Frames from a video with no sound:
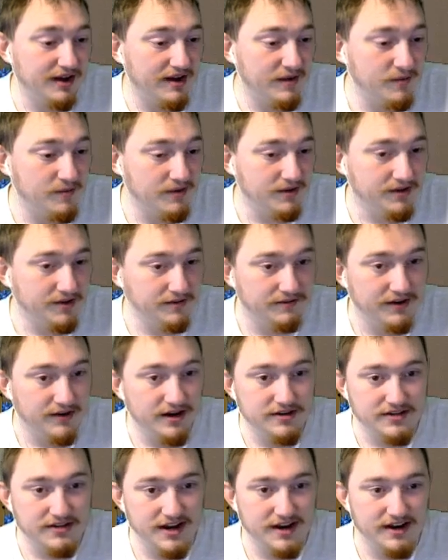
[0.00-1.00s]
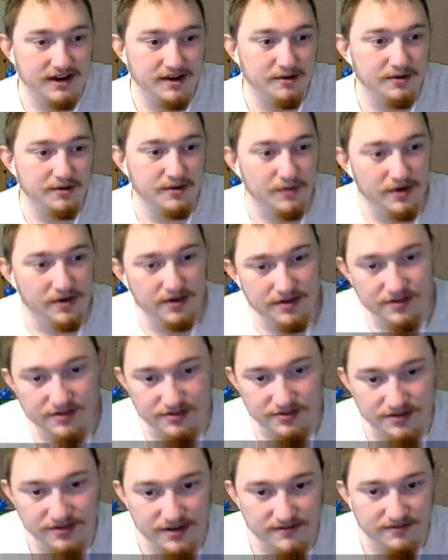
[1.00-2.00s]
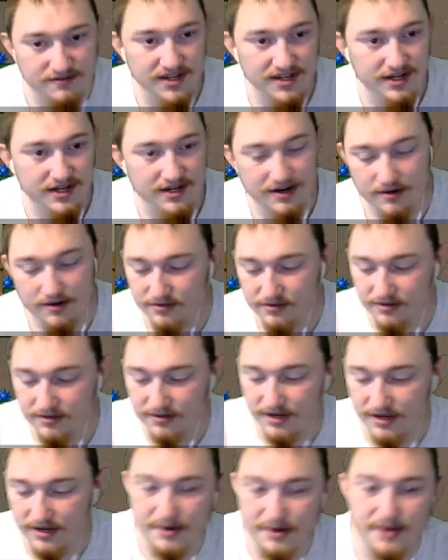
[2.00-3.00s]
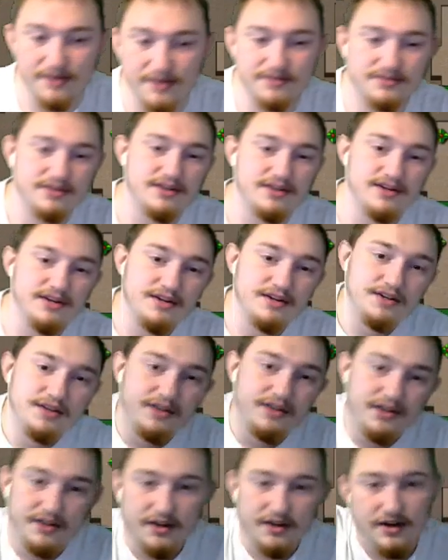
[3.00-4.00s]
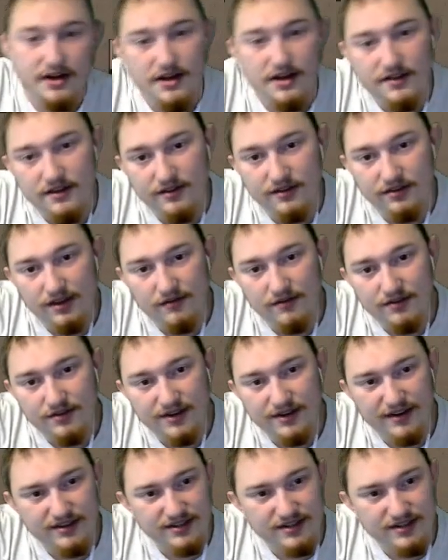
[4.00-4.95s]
wanted to finish at. I only wanted to stream for like an hour or so. Okay, pause. This level is actually